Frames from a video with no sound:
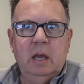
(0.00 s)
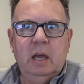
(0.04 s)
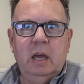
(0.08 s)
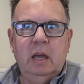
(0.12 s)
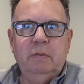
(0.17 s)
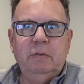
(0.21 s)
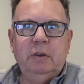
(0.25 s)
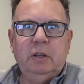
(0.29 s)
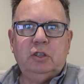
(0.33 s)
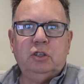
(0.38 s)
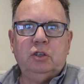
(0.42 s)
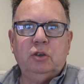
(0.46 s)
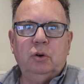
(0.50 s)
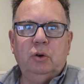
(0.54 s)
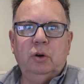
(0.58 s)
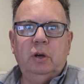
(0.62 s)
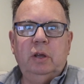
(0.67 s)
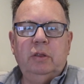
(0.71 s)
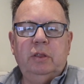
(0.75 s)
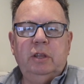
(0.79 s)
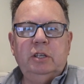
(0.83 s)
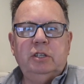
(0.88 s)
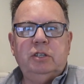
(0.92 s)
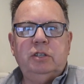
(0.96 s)
In
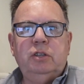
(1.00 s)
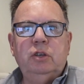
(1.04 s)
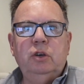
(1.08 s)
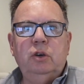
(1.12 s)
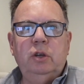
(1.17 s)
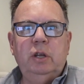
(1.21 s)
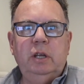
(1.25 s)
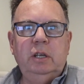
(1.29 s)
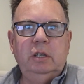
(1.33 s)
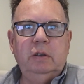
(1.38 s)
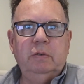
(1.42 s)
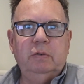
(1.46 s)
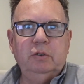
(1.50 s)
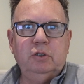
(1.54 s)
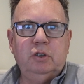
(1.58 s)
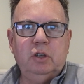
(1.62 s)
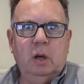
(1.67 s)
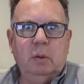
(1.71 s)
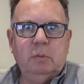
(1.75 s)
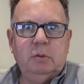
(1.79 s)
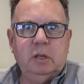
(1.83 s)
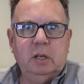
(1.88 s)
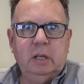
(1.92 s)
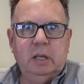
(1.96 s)
Victoria there's 13 different
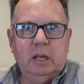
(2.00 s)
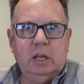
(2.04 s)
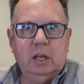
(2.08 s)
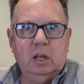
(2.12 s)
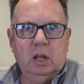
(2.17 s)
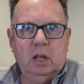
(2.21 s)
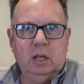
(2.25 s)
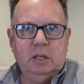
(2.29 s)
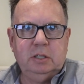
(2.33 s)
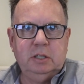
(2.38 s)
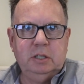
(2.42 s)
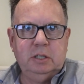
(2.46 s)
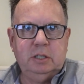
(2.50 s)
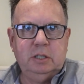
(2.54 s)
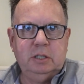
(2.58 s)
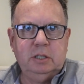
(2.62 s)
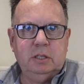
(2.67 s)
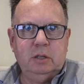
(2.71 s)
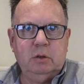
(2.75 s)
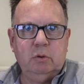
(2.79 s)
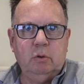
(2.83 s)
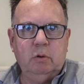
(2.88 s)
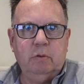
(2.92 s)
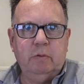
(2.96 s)
types of liquor
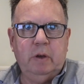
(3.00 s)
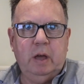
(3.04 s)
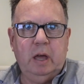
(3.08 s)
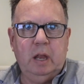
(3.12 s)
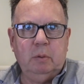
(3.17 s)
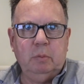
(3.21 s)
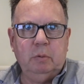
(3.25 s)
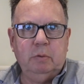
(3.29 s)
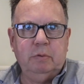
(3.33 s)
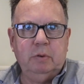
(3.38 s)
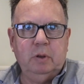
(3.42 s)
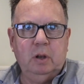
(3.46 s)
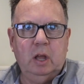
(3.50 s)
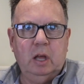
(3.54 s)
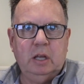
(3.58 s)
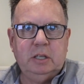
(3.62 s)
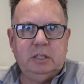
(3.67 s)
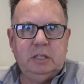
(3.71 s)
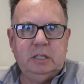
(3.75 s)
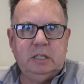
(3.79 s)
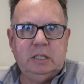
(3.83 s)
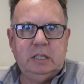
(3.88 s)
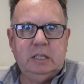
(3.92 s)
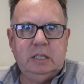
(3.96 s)
licences that are available for
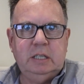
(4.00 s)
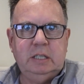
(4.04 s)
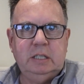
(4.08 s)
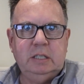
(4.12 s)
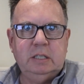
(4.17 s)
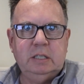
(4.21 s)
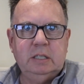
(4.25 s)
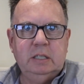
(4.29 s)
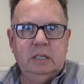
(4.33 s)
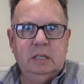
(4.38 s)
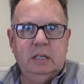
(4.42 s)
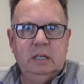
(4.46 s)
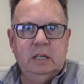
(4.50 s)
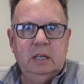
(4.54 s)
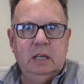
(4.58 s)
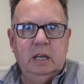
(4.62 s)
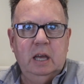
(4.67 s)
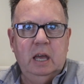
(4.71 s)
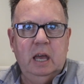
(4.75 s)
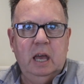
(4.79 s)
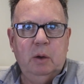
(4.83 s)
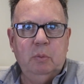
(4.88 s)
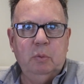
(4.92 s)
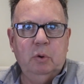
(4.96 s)
licensees.
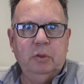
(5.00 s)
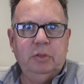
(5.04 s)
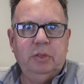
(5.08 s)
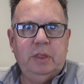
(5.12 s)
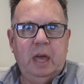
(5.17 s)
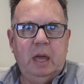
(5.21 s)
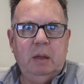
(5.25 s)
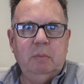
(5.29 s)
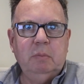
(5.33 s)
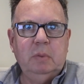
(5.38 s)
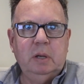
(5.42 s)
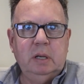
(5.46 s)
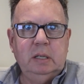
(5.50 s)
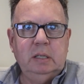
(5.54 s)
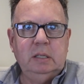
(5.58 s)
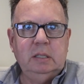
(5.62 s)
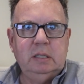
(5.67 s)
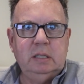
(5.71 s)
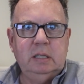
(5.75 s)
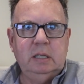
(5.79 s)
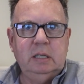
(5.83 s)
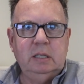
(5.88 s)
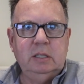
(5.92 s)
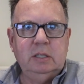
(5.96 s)
And what that
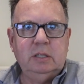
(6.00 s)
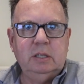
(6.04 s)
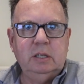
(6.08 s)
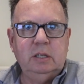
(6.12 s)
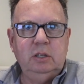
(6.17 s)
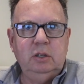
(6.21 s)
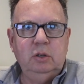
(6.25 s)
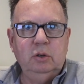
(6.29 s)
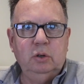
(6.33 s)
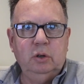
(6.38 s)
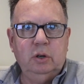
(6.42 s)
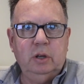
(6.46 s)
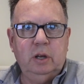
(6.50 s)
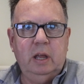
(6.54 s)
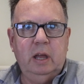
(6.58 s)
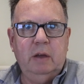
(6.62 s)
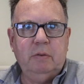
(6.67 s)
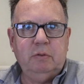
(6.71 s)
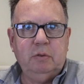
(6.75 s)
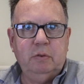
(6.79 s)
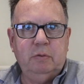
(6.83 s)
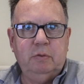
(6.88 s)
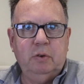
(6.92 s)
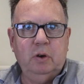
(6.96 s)
means is that you're going to
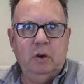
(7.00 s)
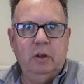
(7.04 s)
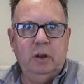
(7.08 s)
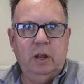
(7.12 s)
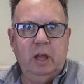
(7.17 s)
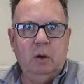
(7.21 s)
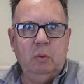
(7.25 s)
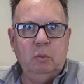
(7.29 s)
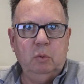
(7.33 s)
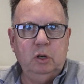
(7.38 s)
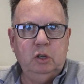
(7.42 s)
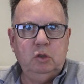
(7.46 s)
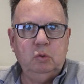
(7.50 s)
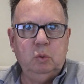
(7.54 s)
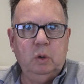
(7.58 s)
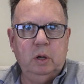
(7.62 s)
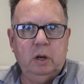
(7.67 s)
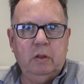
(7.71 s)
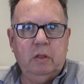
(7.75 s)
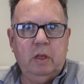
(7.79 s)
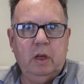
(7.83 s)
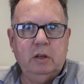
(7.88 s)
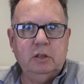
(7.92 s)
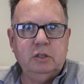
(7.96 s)
have to find out which
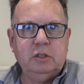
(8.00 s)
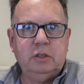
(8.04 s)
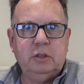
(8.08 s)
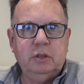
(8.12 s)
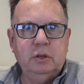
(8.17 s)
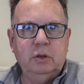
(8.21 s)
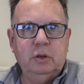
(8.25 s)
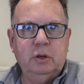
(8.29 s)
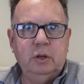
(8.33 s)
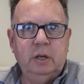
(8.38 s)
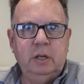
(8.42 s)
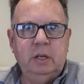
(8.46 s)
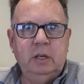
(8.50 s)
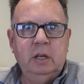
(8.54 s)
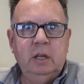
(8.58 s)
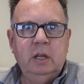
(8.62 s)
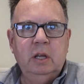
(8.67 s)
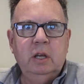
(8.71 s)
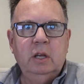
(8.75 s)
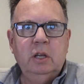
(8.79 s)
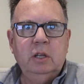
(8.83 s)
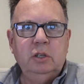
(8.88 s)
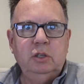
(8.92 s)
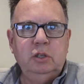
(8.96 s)
one of those 13
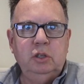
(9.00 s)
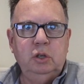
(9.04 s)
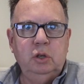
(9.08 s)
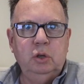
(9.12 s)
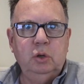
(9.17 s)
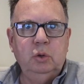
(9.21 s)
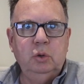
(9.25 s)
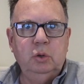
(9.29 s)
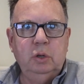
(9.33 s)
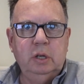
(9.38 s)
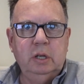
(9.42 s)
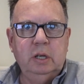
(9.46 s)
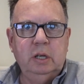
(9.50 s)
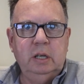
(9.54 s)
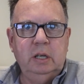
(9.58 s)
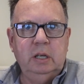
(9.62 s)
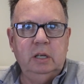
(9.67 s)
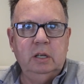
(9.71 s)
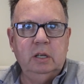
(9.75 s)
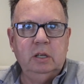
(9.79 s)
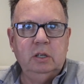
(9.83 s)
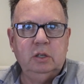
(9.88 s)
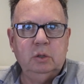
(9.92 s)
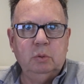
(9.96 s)
do you
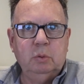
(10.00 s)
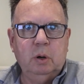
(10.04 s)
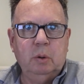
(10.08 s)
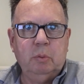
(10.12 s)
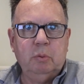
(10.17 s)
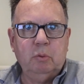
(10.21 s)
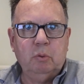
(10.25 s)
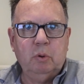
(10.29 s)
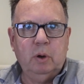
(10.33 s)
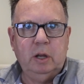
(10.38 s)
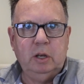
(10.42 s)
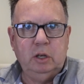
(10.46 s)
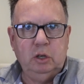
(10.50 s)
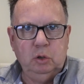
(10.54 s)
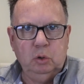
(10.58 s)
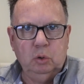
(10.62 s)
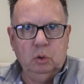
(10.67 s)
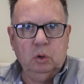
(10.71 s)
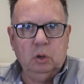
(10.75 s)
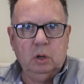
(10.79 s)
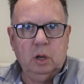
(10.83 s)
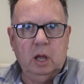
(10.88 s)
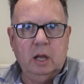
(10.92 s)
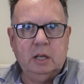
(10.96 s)
need to operate
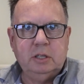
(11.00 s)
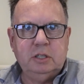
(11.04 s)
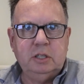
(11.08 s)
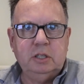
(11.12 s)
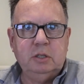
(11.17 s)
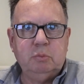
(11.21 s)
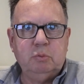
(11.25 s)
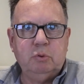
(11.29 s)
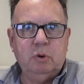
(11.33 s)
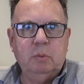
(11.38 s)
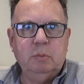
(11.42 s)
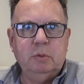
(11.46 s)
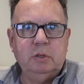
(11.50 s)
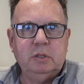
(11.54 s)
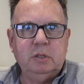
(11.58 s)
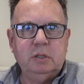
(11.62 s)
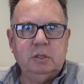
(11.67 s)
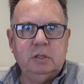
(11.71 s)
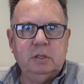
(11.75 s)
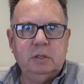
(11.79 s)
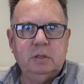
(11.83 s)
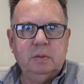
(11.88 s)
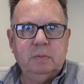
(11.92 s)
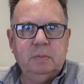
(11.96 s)
your licensed
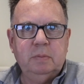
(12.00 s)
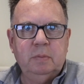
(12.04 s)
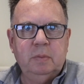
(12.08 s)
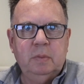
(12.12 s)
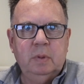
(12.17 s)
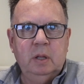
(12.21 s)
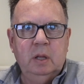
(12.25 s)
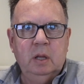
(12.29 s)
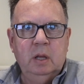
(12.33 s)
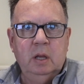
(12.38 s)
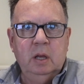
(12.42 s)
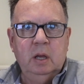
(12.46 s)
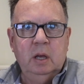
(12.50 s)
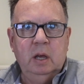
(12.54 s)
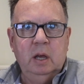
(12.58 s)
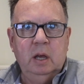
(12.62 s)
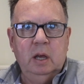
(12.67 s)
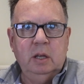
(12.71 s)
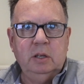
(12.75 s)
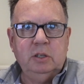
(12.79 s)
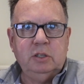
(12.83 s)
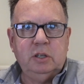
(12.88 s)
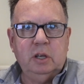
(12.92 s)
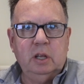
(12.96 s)
premises.
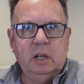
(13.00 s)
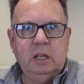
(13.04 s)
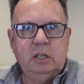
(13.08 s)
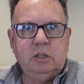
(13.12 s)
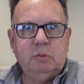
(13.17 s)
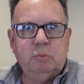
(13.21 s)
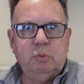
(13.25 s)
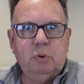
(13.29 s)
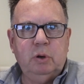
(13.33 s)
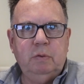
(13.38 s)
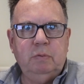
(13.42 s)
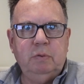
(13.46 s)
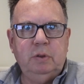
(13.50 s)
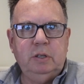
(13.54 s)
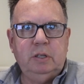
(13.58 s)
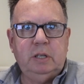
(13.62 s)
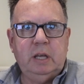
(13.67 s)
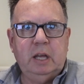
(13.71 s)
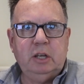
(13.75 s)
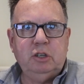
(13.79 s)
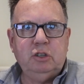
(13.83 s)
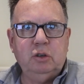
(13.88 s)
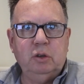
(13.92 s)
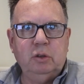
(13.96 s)
And so let's briefly
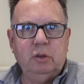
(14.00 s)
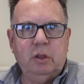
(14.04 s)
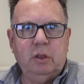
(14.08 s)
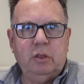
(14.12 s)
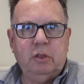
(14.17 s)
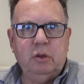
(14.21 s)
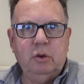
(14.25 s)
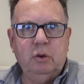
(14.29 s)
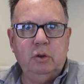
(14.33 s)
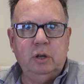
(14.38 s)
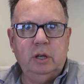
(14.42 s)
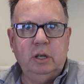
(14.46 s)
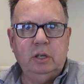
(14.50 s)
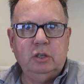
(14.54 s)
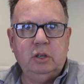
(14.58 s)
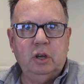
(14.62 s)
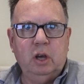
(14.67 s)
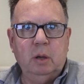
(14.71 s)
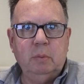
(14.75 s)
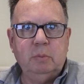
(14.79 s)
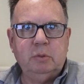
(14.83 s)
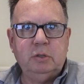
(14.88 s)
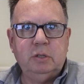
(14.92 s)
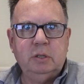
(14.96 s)
touch on the 13
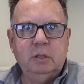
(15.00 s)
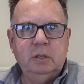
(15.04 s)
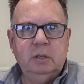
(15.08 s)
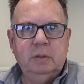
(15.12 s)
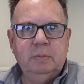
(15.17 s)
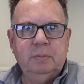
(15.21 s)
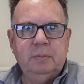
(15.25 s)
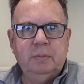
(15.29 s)
types.